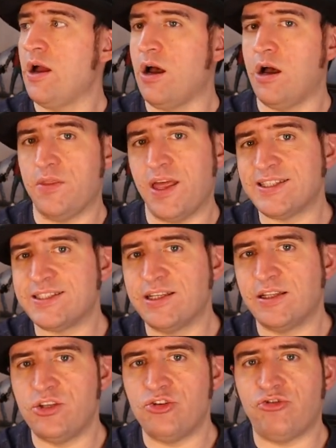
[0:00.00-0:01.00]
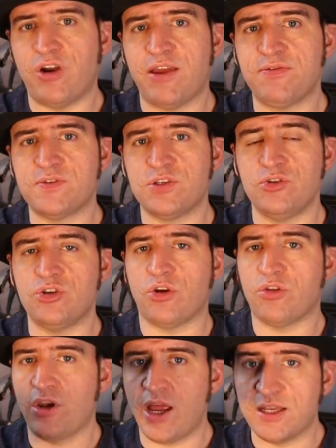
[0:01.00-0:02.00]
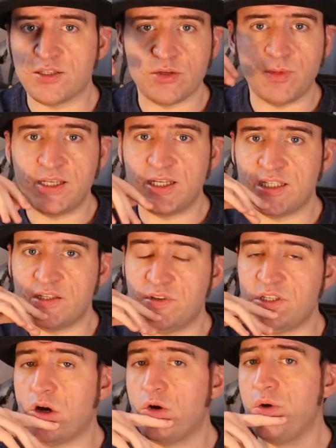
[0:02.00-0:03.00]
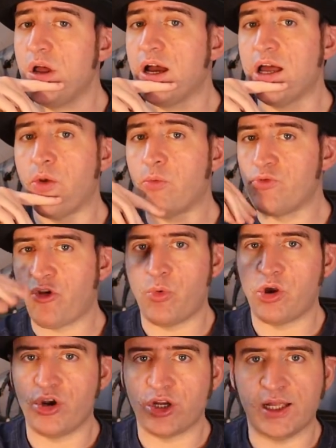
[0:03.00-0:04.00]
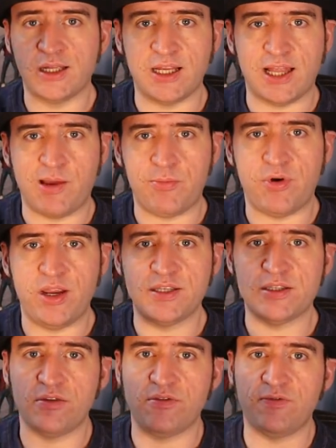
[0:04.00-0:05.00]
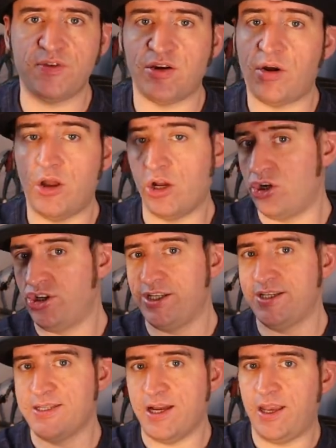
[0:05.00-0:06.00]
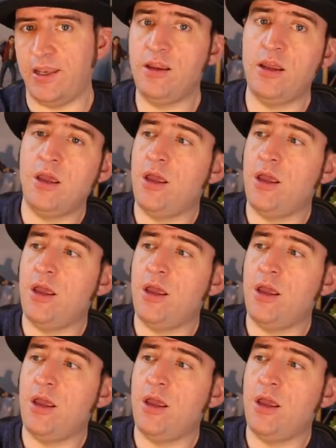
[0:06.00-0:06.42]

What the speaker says: That's still in draft. Jonathan has some ideas of his own, and so we're going to collaborate and figure out a good design.